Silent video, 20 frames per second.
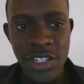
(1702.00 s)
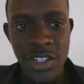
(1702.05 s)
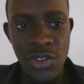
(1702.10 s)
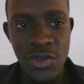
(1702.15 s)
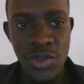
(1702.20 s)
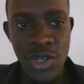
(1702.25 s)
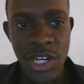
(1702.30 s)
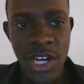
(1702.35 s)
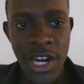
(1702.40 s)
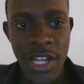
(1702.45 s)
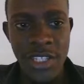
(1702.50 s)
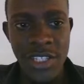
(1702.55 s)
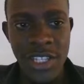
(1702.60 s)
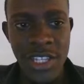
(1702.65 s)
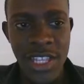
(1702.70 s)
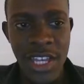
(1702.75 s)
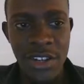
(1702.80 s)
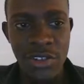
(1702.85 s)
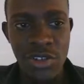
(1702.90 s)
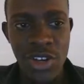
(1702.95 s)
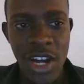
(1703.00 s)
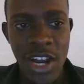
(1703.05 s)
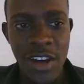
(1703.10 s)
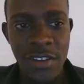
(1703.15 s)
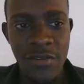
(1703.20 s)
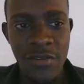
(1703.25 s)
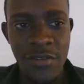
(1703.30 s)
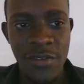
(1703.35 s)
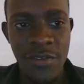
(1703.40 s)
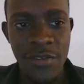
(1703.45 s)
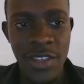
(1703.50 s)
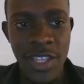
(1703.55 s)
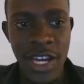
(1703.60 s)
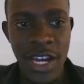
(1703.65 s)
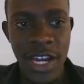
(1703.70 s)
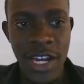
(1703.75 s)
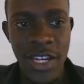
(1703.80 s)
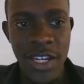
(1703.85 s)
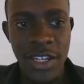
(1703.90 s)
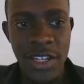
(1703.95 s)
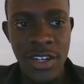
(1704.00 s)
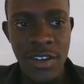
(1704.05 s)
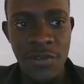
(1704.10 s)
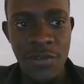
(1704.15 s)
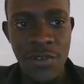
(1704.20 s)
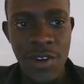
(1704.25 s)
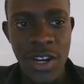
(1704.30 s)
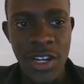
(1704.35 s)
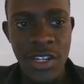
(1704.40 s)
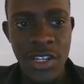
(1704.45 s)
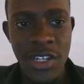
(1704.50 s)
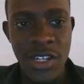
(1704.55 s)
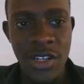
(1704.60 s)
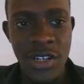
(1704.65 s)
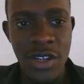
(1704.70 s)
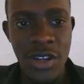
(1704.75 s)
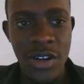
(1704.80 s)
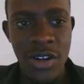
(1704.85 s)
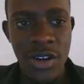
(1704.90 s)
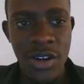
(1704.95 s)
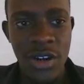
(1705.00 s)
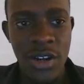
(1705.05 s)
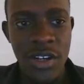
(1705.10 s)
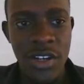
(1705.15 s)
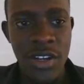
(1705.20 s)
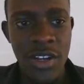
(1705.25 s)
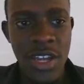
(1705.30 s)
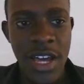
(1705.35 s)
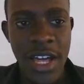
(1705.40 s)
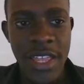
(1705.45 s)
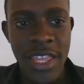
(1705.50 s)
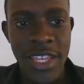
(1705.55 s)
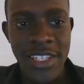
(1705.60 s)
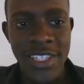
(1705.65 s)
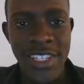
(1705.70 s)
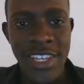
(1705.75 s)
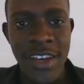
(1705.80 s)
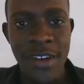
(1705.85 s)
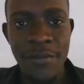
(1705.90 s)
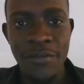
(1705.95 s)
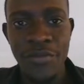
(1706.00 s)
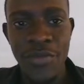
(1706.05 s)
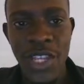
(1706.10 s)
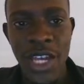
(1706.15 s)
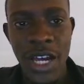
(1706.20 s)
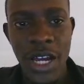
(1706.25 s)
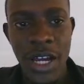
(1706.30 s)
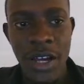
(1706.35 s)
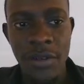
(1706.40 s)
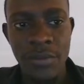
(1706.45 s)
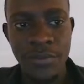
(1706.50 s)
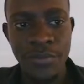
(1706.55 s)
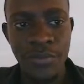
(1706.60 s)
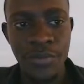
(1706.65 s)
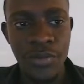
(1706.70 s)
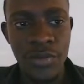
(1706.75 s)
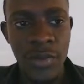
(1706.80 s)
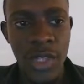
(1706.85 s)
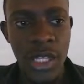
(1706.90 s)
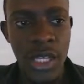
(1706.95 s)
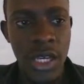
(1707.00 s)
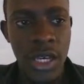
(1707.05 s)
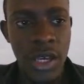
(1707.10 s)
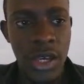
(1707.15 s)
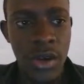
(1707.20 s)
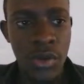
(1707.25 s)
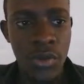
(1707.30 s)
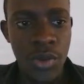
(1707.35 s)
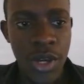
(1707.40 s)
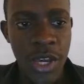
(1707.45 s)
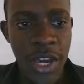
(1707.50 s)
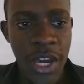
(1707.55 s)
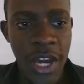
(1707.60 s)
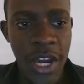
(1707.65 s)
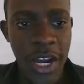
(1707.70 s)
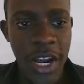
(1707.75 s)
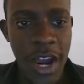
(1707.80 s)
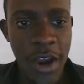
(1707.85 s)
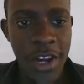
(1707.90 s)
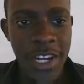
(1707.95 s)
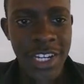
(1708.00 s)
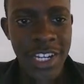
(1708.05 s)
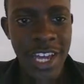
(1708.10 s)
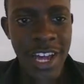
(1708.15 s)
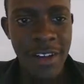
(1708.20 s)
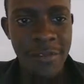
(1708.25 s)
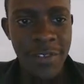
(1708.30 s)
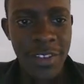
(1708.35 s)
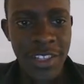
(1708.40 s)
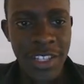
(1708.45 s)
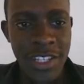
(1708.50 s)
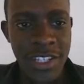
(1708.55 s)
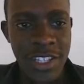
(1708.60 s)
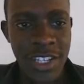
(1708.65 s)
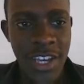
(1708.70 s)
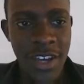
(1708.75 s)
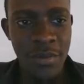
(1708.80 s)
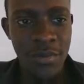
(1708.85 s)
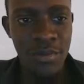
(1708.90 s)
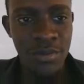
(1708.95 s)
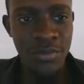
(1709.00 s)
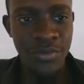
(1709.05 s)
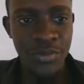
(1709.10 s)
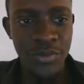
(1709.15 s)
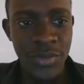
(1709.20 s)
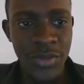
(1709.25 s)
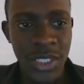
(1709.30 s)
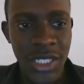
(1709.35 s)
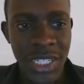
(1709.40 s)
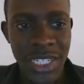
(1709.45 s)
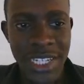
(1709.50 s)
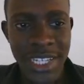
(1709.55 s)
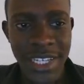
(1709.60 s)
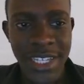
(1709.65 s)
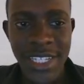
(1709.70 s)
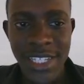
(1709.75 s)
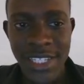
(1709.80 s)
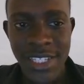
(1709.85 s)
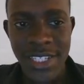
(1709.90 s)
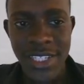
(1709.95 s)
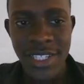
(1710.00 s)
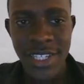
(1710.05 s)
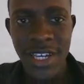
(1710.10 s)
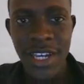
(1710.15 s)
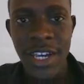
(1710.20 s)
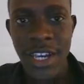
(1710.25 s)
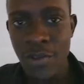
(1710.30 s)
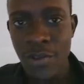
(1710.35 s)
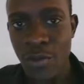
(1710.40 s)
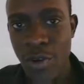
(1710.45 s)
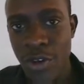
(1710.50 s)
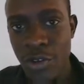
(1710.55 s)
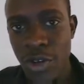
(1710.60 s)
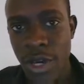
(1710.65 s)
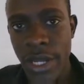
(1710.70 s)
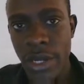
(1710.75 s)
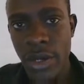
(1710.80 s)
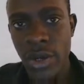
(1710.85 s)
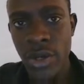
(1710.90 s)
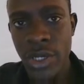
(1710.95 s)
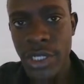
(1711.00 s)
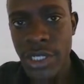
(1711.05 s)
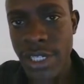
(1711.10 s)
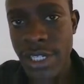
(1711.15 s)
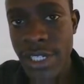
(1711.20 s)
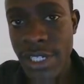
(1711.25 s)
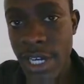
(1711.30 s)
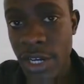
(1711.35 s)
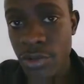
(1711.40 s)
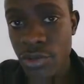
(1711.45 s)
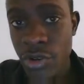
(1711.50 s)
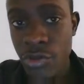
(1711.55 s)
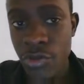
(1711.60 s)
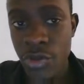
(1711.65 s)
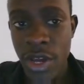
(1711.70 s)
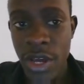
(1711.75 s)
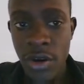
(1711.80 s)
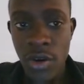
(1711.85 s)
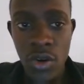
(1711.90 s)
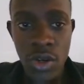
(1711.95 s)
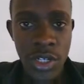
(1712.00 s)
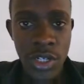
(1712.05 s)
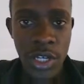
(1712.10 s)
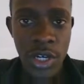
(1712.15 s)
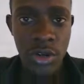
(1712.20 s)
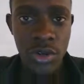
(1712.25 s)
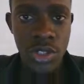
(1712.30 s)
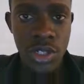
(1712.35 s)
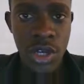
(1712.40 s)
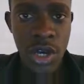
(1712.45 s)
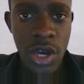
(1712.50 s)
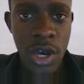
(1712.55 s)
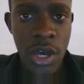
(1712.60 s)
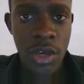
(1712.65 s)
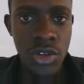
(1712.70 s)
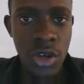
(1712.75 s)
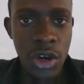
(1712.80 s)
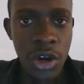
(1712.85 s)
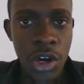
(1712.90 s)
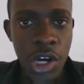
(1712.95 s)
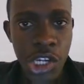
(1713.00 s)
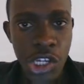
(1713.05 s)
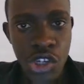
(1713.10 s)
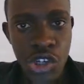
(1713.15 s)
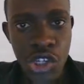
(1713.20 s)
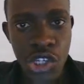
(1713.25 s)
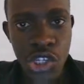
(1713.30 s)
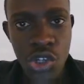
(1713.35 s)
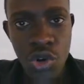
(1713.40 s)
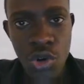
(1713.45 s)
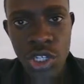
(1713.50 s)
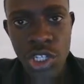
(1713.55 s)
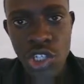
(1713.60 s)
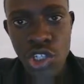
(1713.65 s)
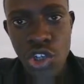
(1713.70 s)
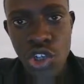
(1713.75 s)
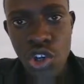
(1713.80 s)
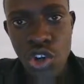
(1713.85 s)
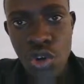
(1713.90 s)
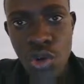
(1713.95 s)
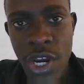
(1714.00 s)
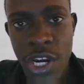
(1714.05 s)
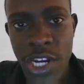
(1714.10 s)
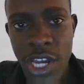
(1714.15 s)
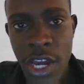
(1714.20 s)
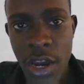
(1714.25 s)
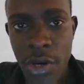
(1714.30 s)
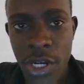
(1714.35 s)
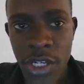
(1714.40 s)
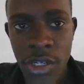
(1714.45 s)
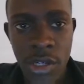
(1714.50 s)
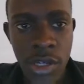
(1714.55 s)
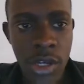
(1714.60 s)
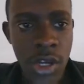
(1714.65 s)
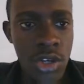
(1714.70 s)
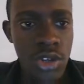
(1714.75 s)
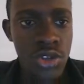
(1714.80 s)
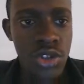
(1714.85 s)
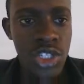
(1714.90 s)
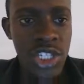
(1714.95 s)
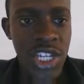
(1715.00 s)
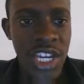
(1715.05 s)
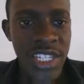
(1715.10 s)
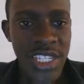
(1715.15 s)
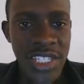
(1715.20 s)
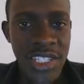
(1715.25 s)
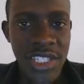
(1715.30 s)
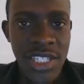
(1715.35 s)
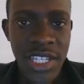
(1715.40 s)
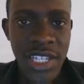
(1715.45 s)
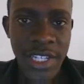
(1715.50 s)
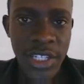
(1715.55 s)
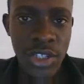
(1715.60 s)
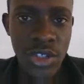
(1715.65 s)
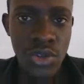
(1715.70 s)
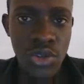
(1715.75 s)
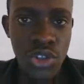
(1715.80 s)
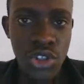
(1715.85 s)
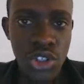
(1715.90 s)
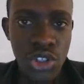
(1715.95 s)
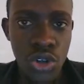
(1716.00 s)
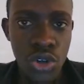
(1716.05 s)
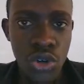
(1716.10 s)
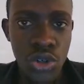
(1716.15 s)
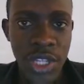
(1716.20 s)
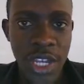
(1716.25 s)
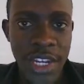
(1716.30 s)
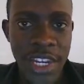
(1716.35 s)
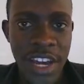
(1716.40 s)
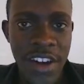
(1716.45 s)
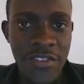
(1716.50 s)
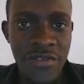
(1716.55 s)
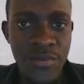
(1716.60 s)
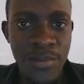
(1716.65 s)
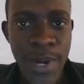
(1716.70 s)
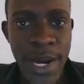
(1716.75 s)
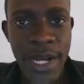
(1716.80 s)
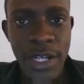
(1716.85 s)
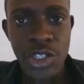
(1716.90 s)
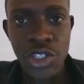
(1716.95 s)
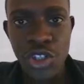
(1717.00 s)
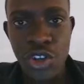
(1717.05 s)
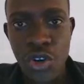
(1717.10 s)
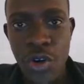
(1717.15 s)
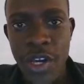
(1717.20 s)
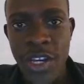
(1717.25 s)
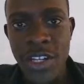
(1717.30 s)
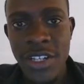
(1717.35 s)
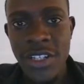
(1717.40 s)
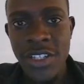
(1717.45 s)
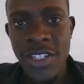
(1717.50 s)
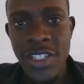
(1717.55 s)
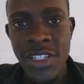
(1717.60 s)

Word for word: this, we can see that we have the different uh, the same um, we are currently having the same links when we are logged in and when we are logged out. So we're going to use conditional rendering to change these links to show the navbar showing